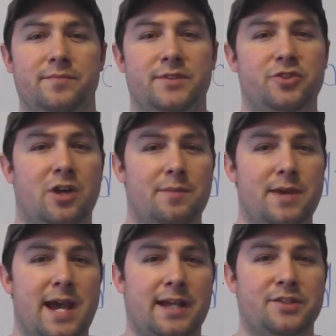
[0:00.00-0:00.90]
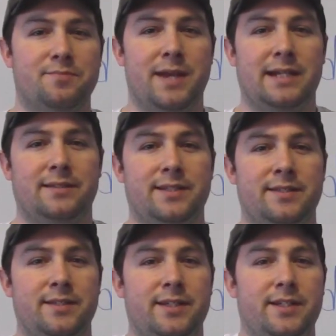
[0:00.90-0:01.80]
drawbacks, mainly
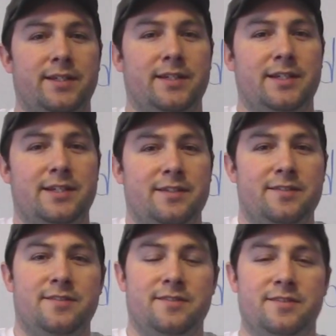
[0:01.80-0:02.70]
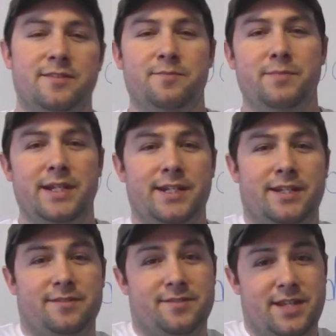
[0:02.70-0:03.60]
the being
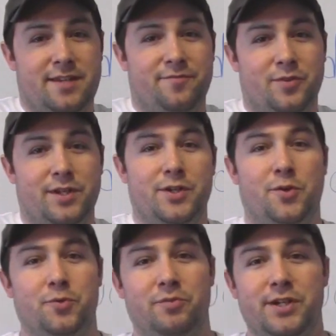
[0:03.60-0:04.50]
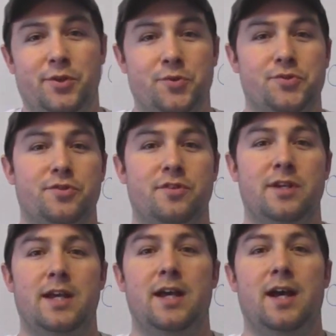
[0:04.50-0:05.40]
safe when you reholster,
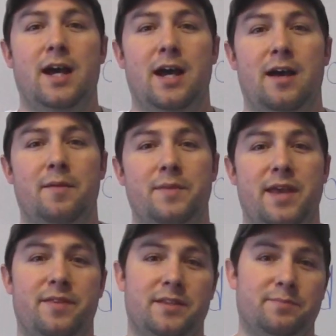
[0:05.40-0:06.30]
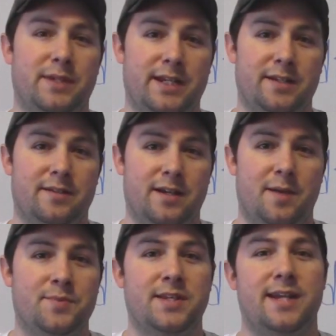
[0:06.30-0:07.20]
and then being
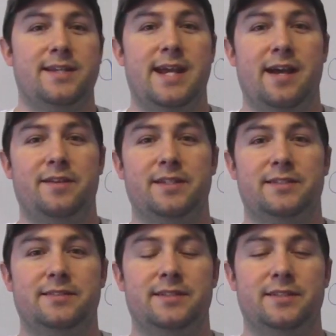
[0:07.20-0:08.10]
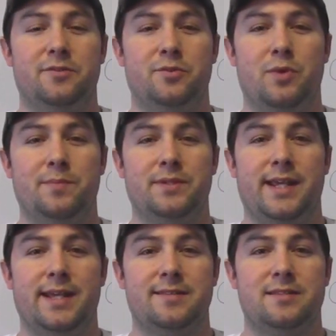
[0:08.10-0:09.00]
upside down. You know, the weapon
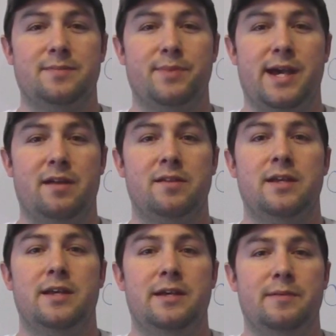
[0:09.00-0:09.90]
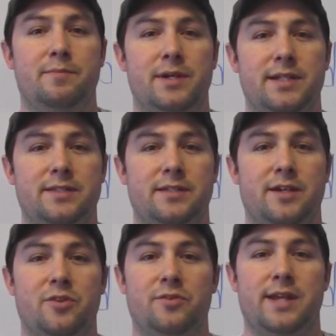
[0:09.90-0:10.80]
can slip out. But
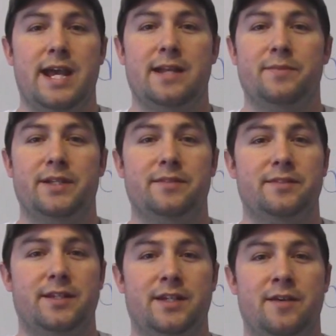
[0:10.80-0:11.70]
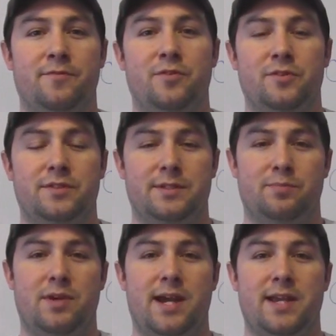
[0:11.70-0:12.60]
other than that, I mean, the comfort, the
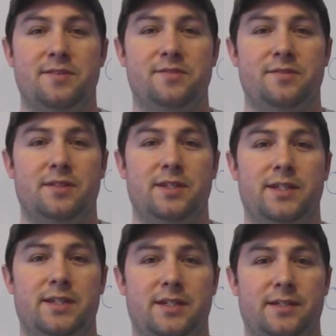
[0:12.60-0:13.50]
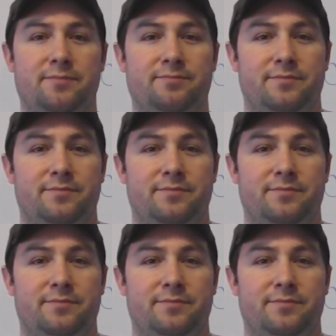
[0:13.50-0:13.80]
price, the